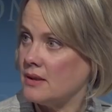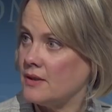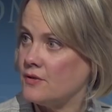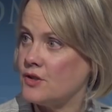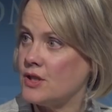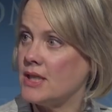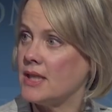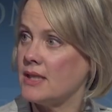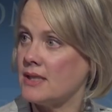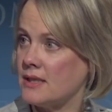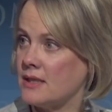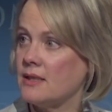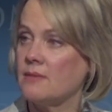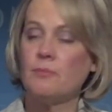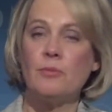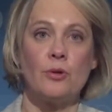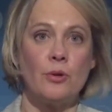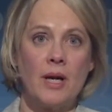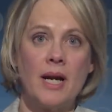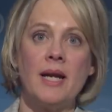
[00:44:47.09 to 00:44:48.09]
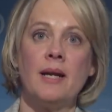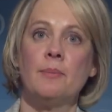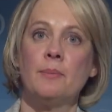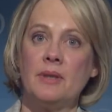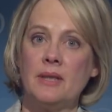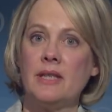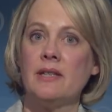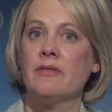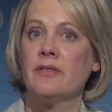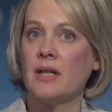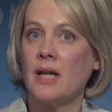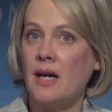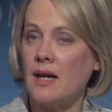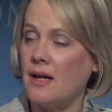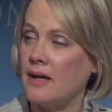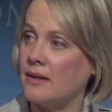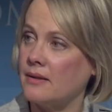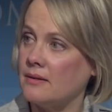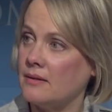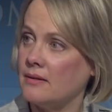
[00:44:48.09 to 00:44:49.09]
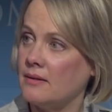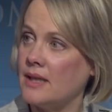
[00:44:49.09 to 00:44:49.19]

if she doesn't pray and believe in God.